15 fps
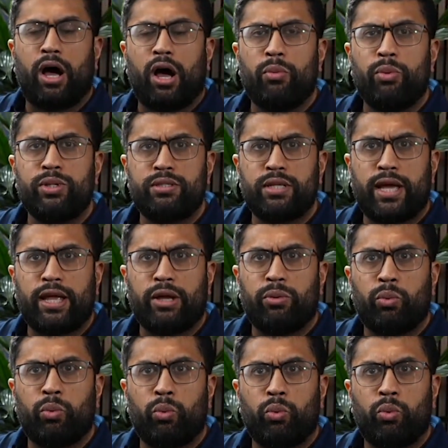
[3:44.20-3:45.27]
I would say
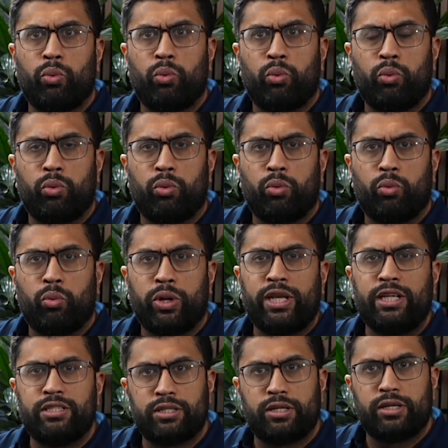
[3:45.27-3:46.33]
we
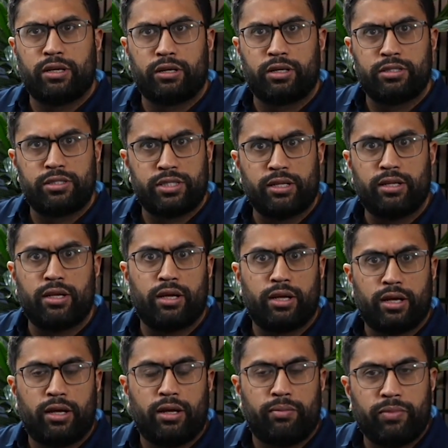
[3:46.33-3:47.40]
need to
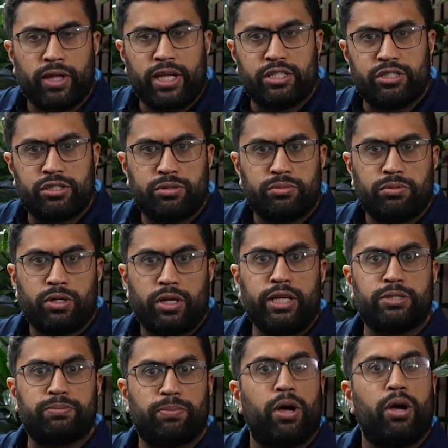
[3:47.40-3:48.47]
consider each
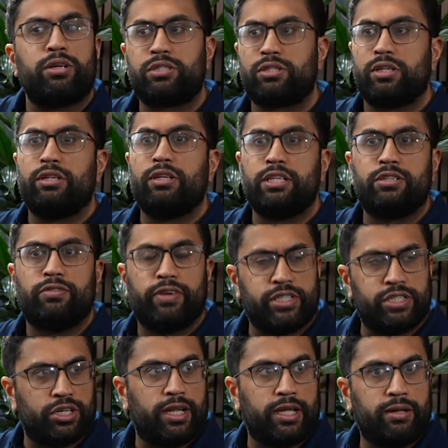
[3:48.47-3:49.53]
person
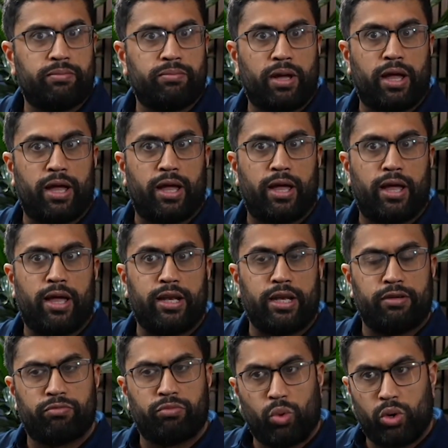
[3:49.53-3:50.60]
individually. And
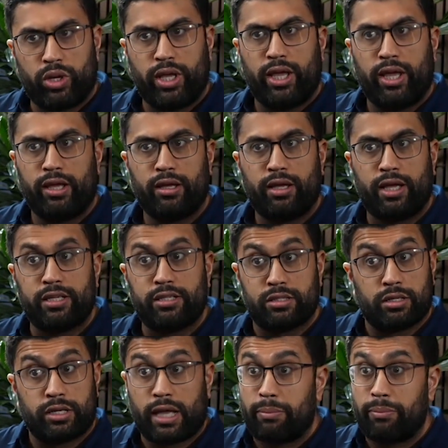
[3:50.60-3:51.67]
if walking
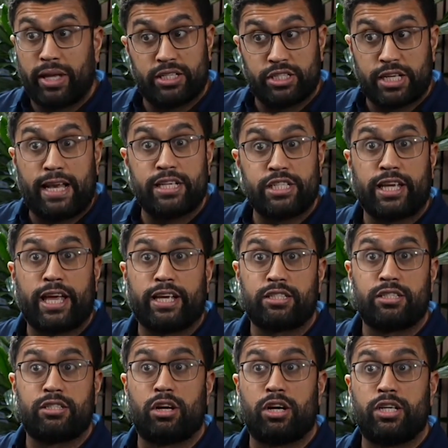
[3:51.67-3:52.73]
can be a challenging
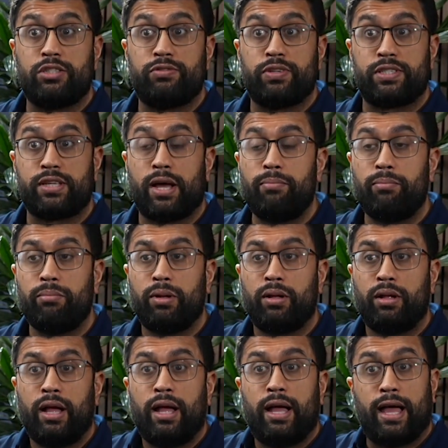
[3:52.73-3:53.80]
exercise for some,
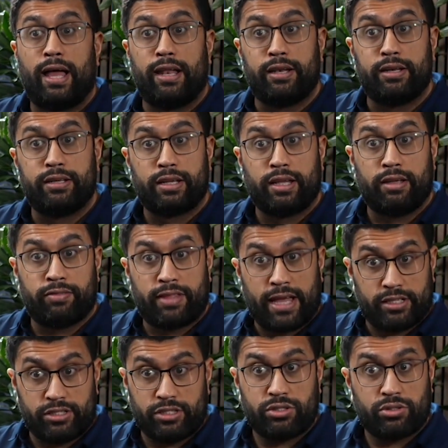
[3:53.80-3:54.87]
and if
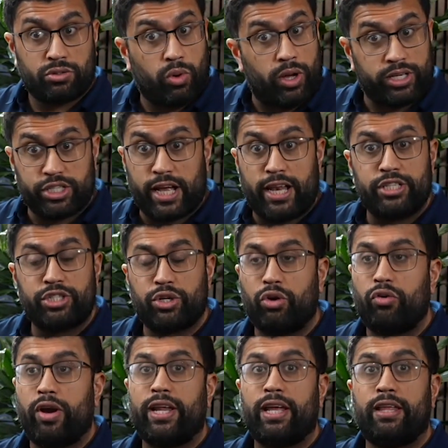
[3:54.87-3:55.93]
that's quite challenging
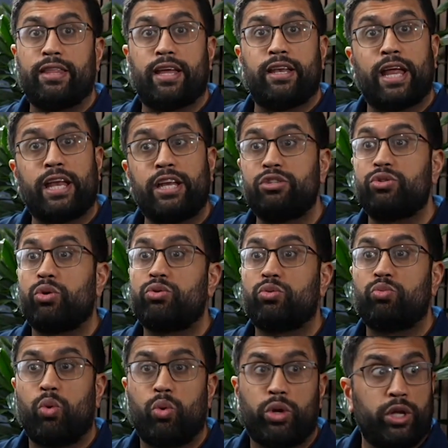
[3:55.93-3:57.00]
already, then any sort of
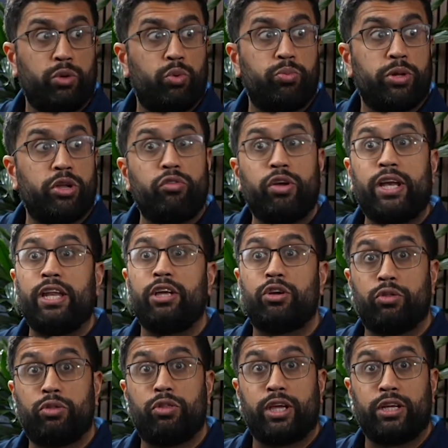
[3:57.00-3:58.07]
walking would be a really
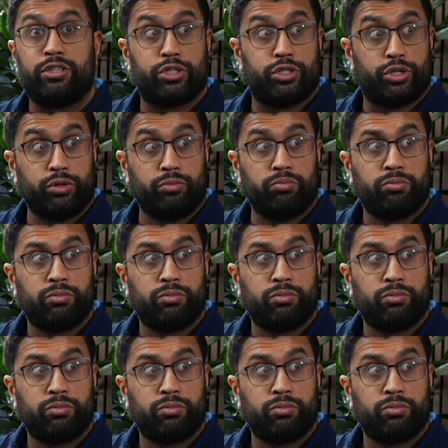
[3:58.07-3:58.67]
good thing to do.